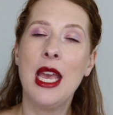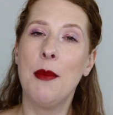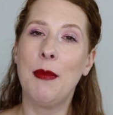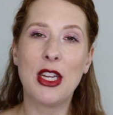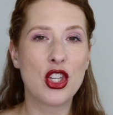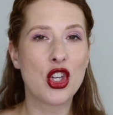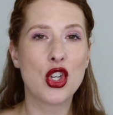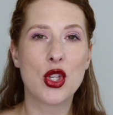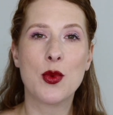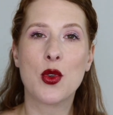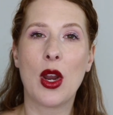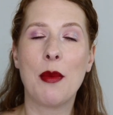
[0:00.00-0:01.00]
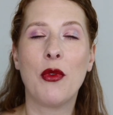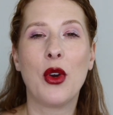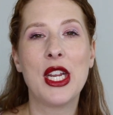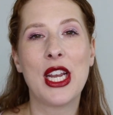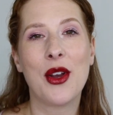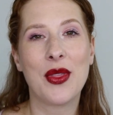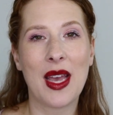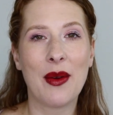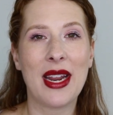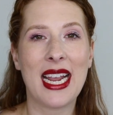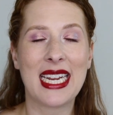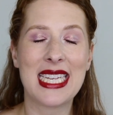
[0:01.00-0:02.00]
Make sure you subscribe before you go. That
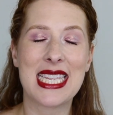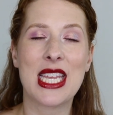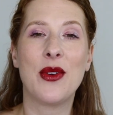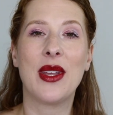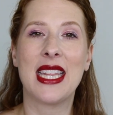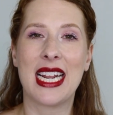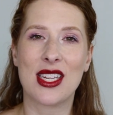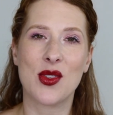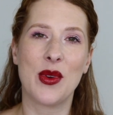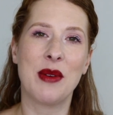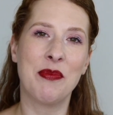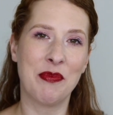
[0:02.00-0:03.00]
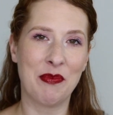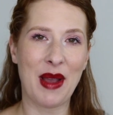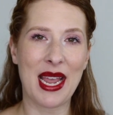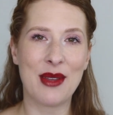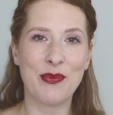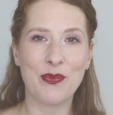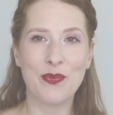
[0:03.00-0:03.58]
way I can see you in the next one. Bye.